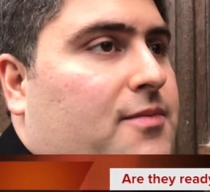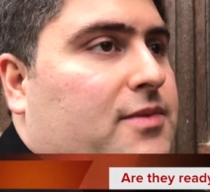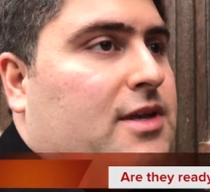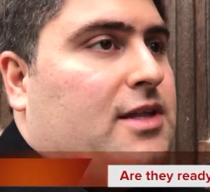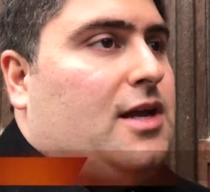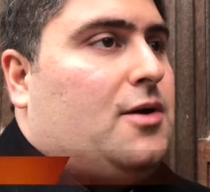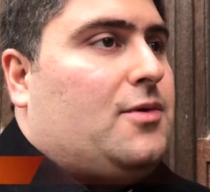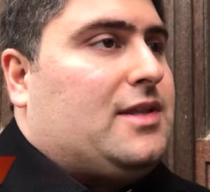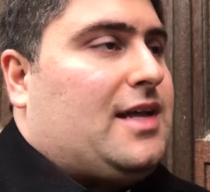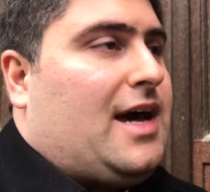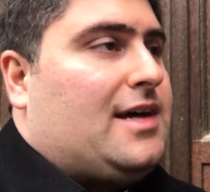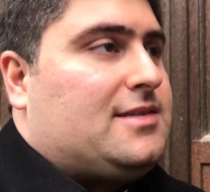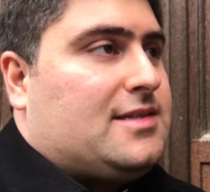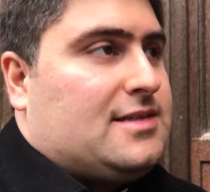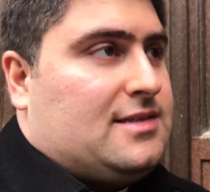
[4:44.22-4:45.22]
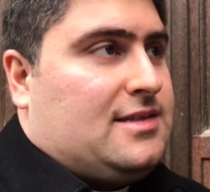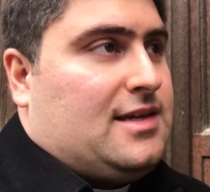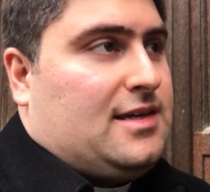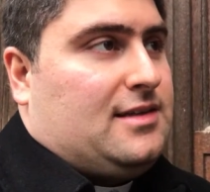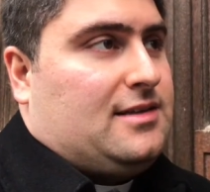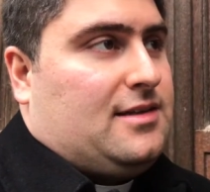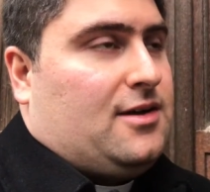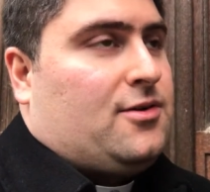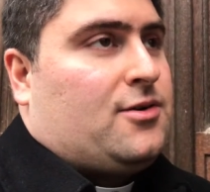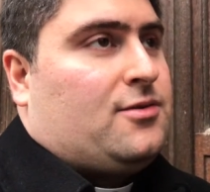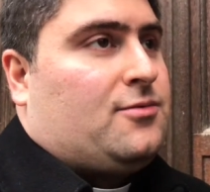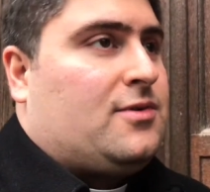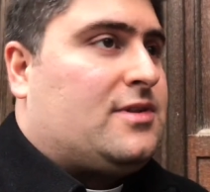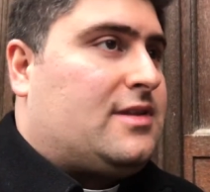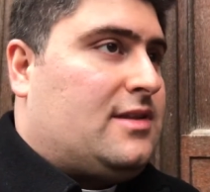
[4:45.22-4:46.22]
you know what ISIS did, or
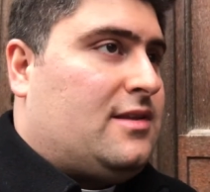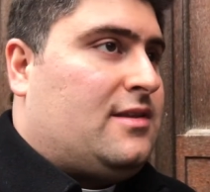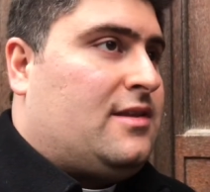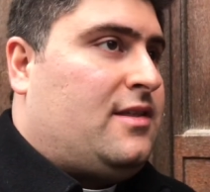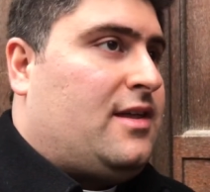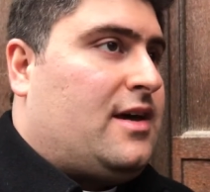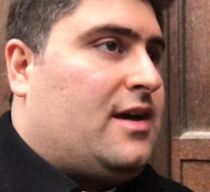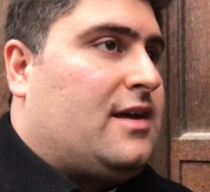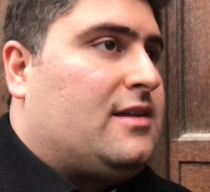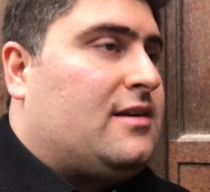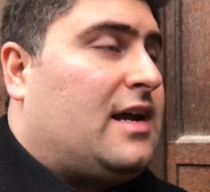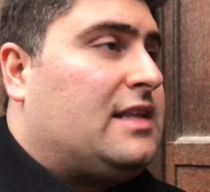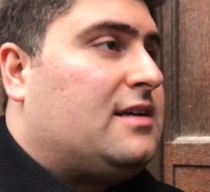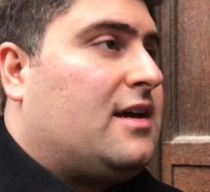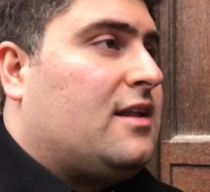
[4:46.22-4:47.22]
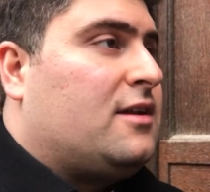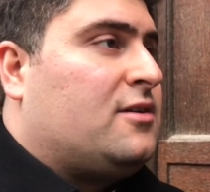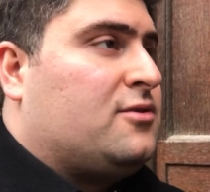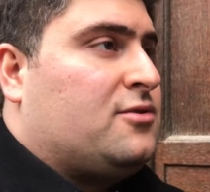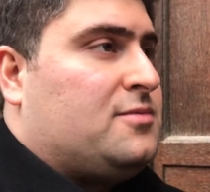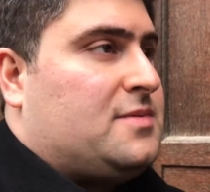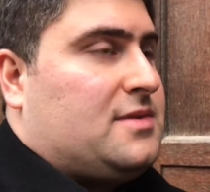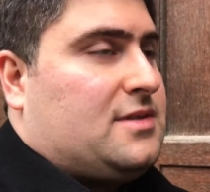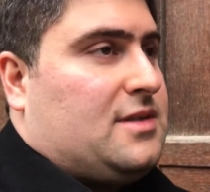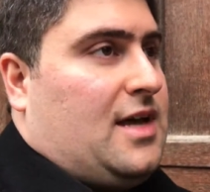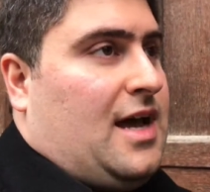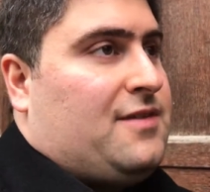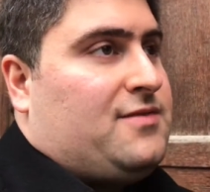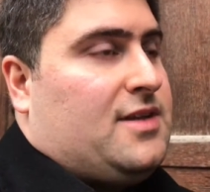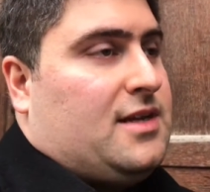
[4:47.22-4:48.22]
what the radical groups
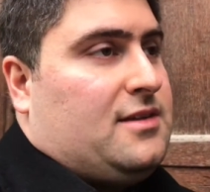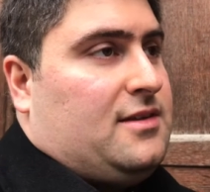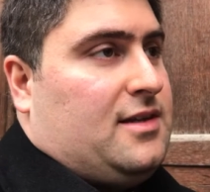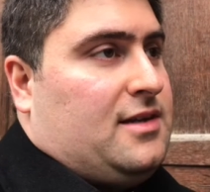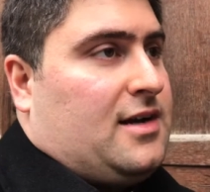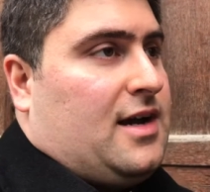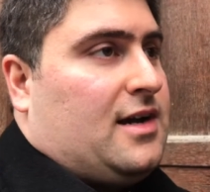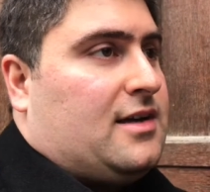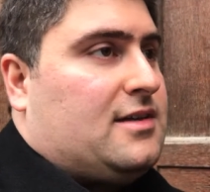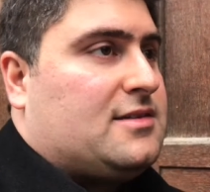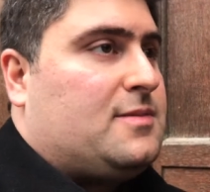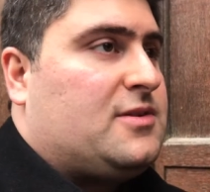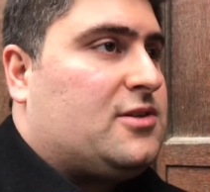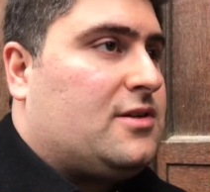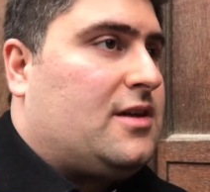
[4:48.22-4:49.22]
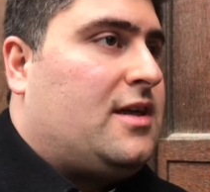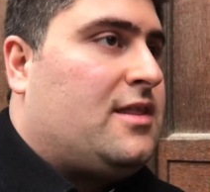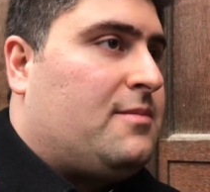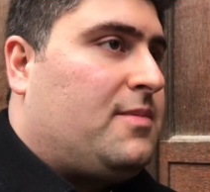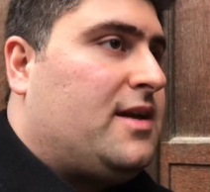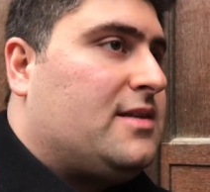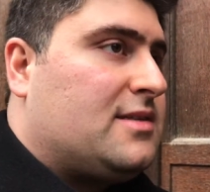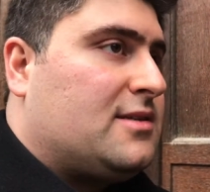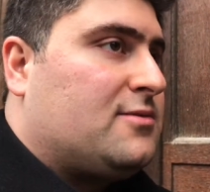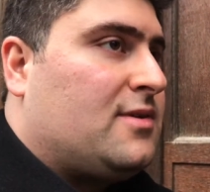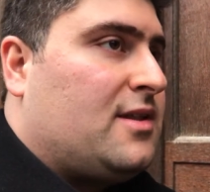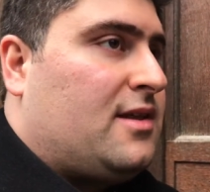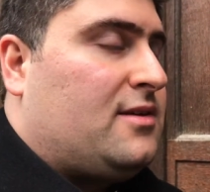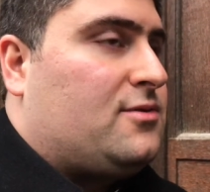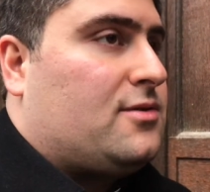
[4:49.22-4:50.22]
have done in Iraq, especially in the places
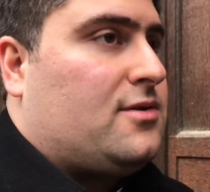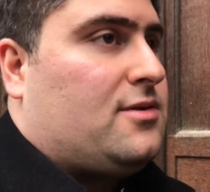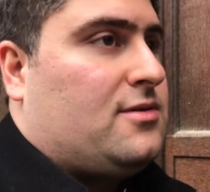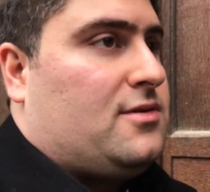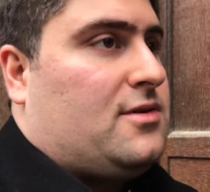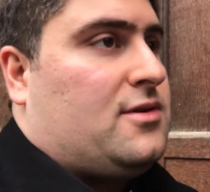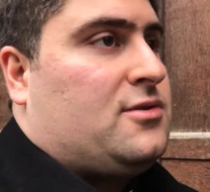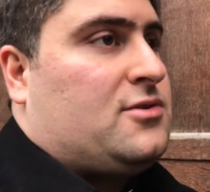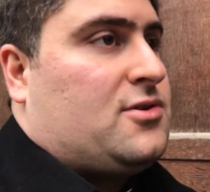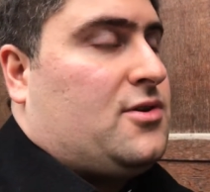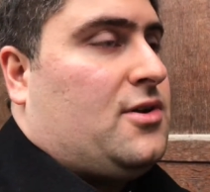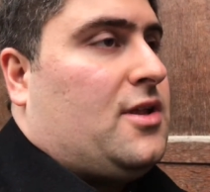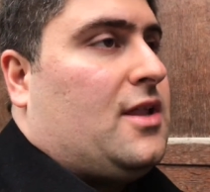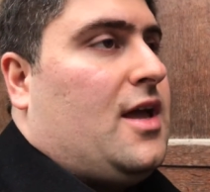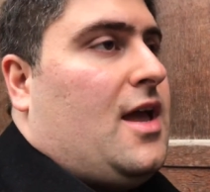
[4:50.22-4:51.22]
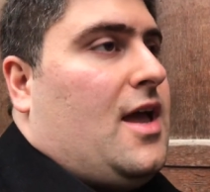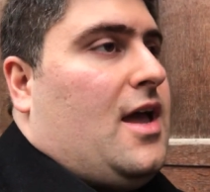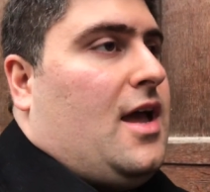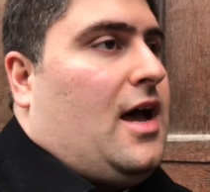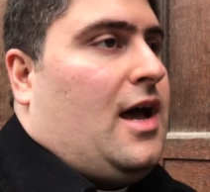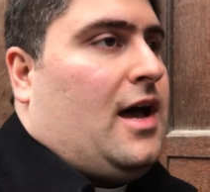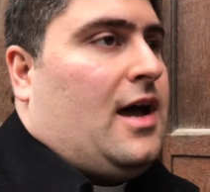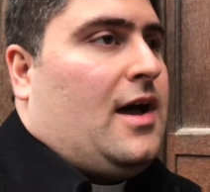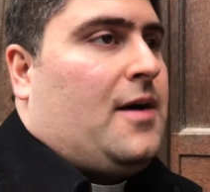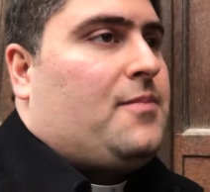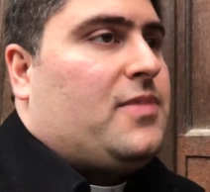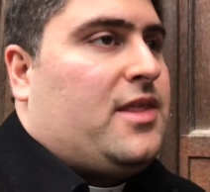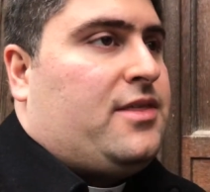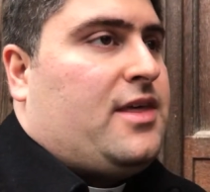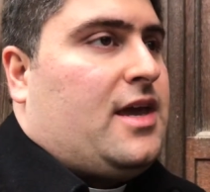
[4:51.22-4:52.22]
where they took control,
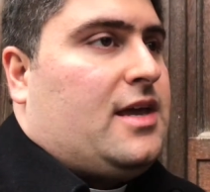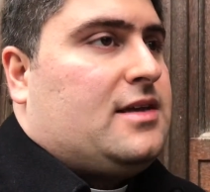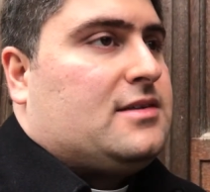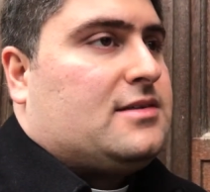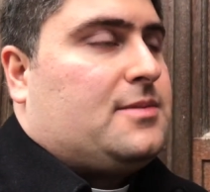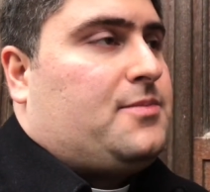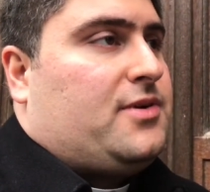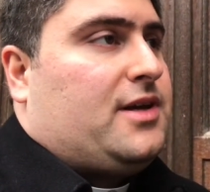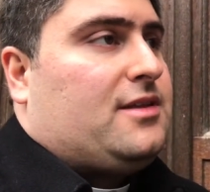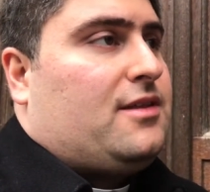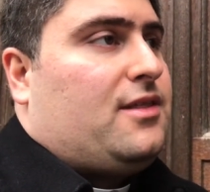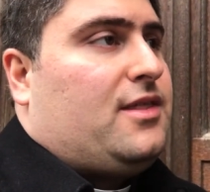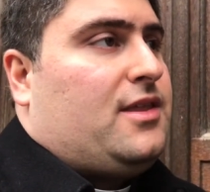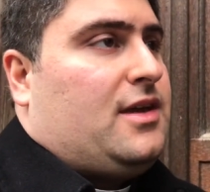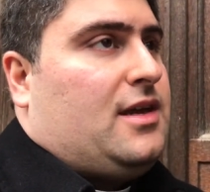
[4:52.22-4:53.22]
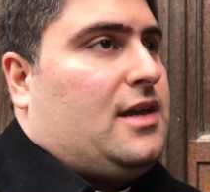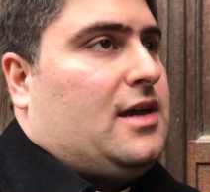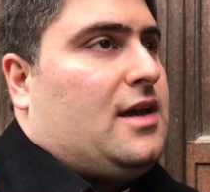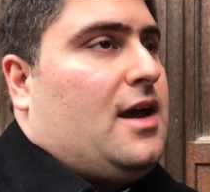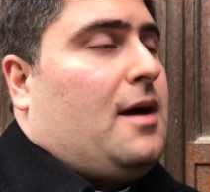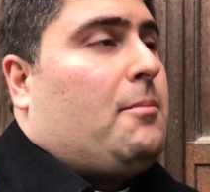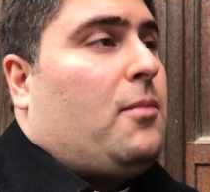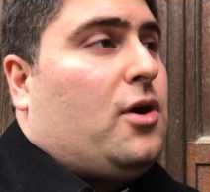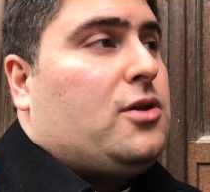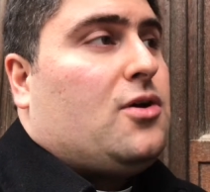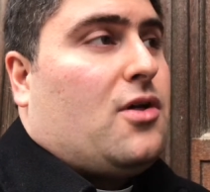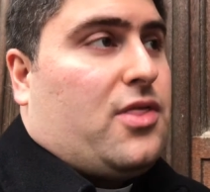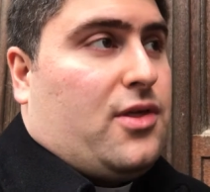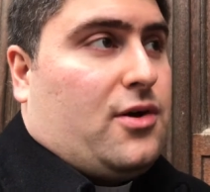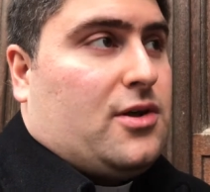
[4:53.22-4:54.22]
they spreaded the
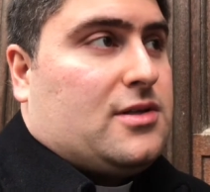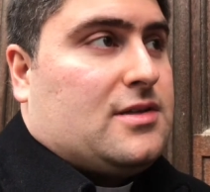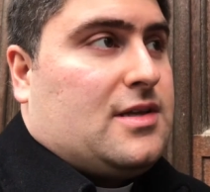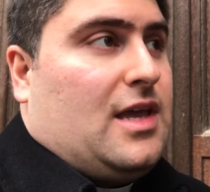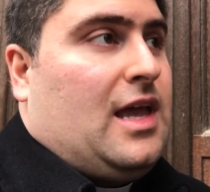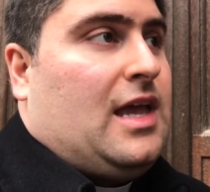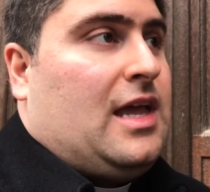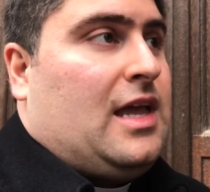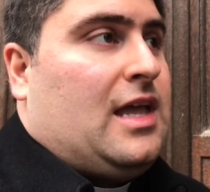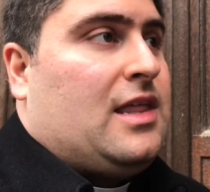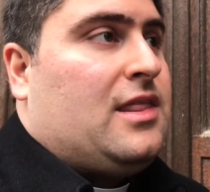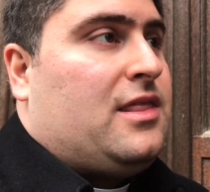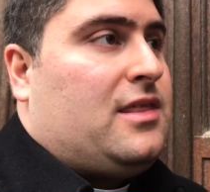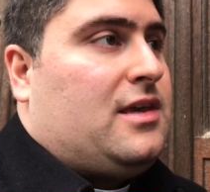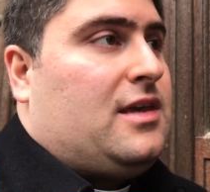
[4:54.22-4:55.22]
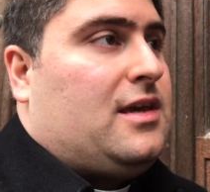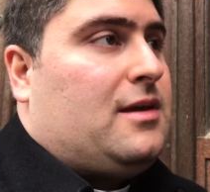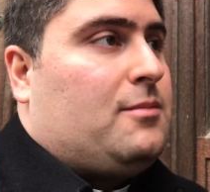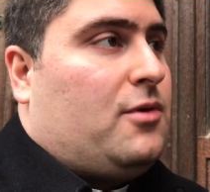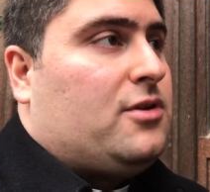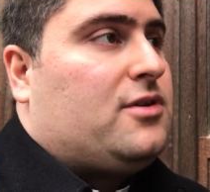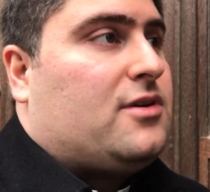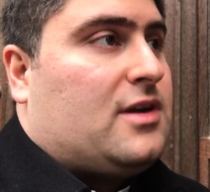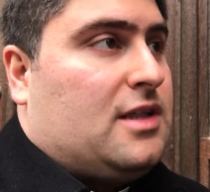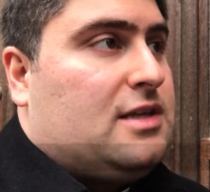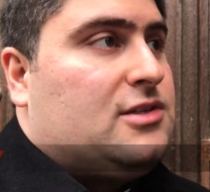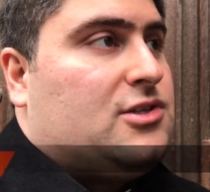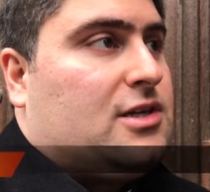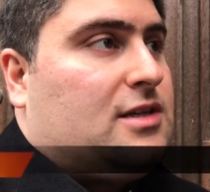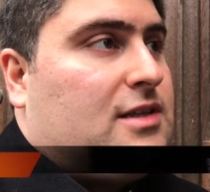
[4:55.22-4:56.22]
mono thought and the mono
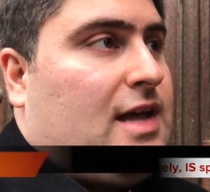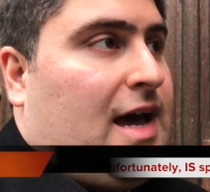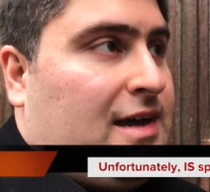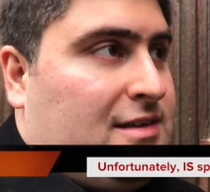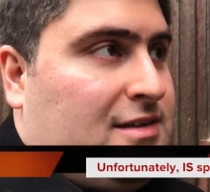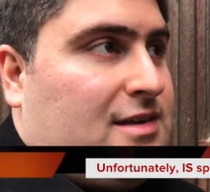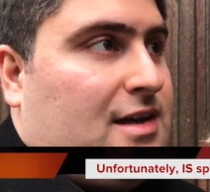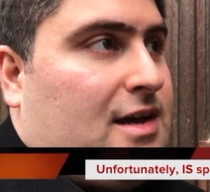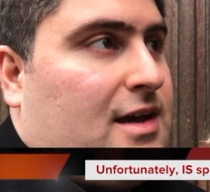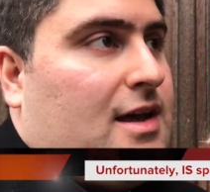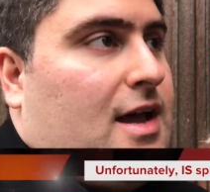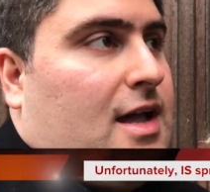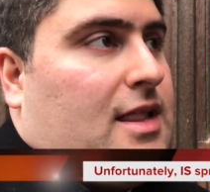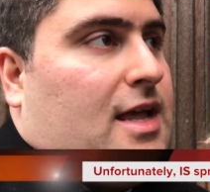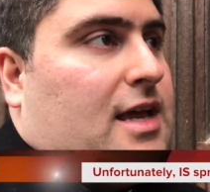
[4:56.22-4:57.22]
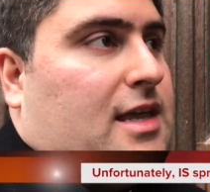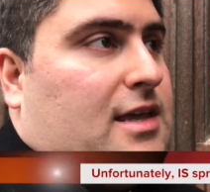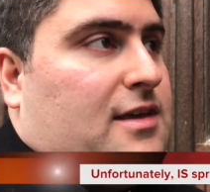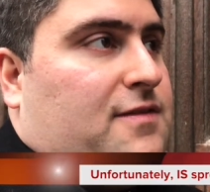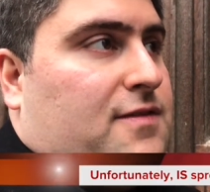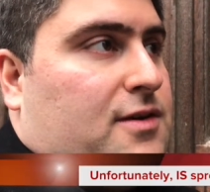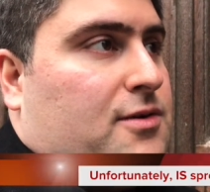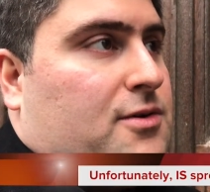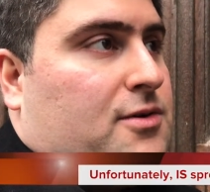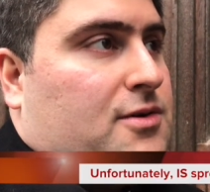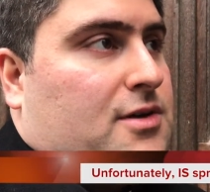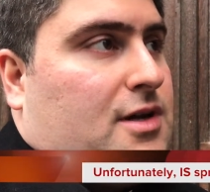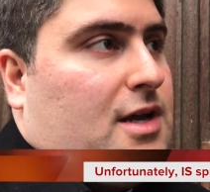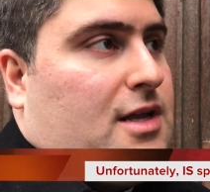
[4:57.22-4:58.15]
religion idea. Like, if you're